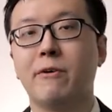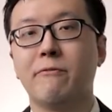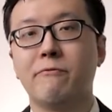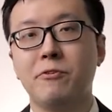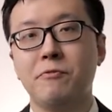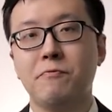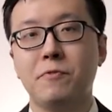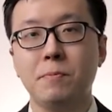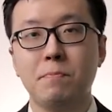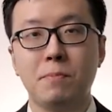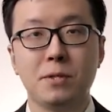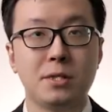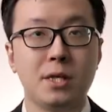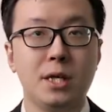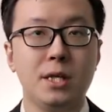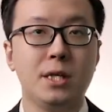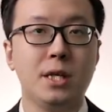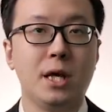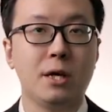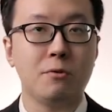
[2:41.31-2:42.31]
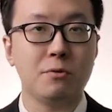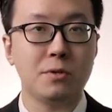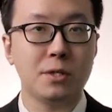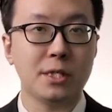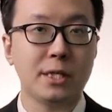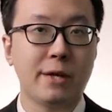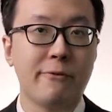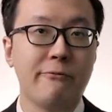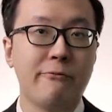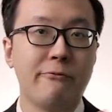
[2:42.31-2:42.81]
50% in
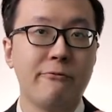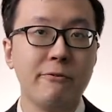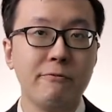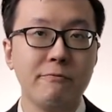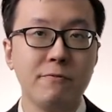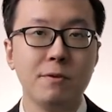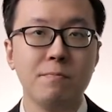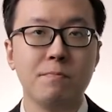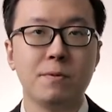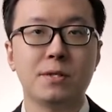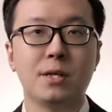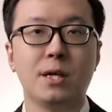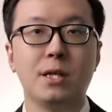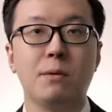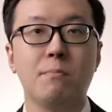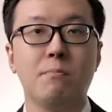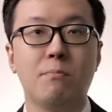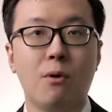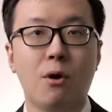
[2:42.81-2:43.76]
equities and 50% in